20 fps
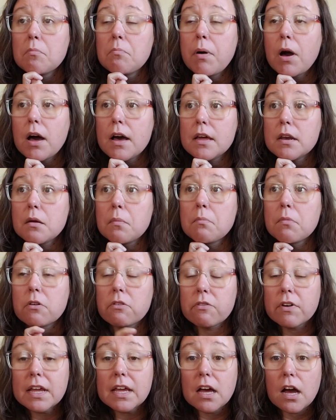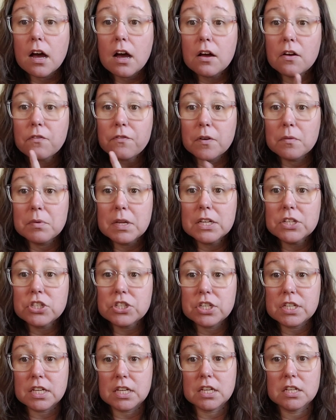But Maria from
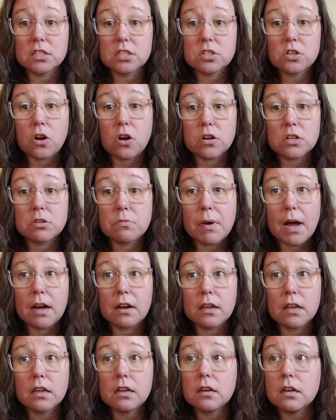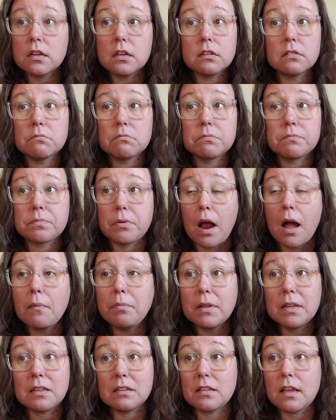Ninja Chickens talked about it
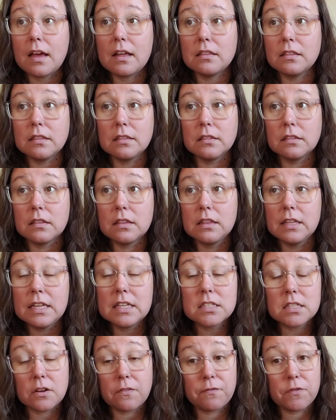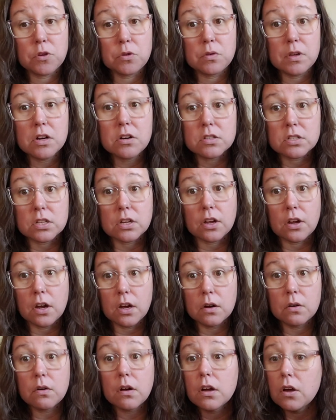probably at least a few years
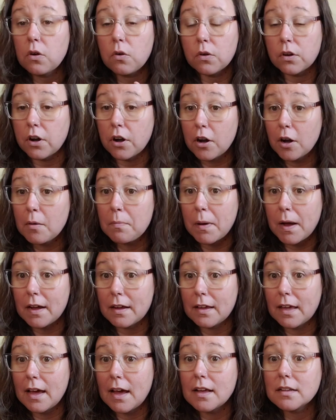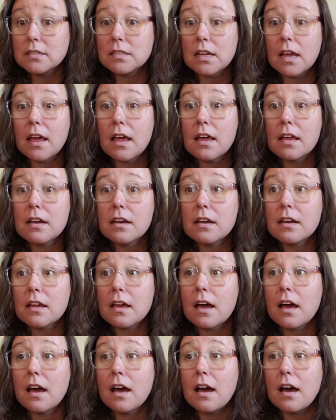ago on her podcast and
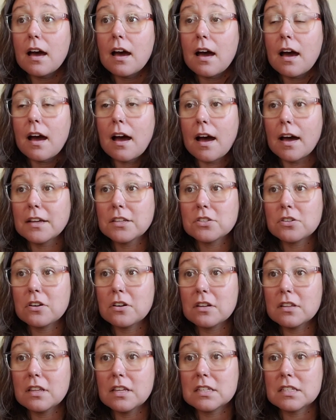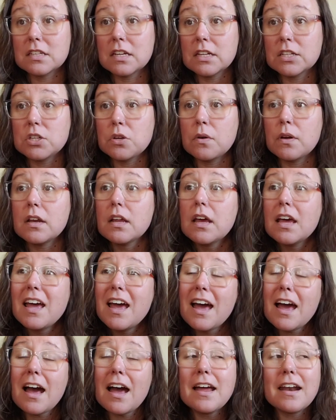I started listening to it
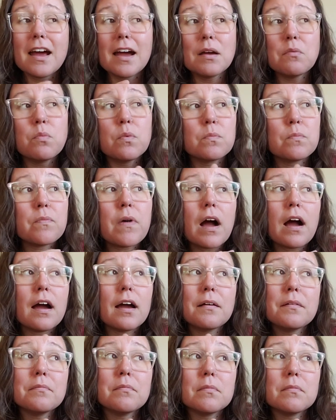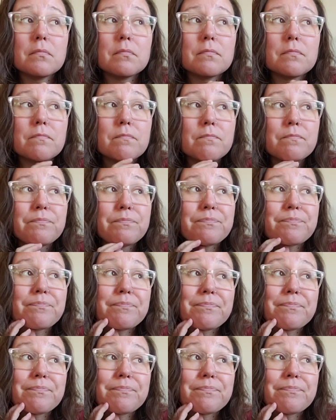and I I'm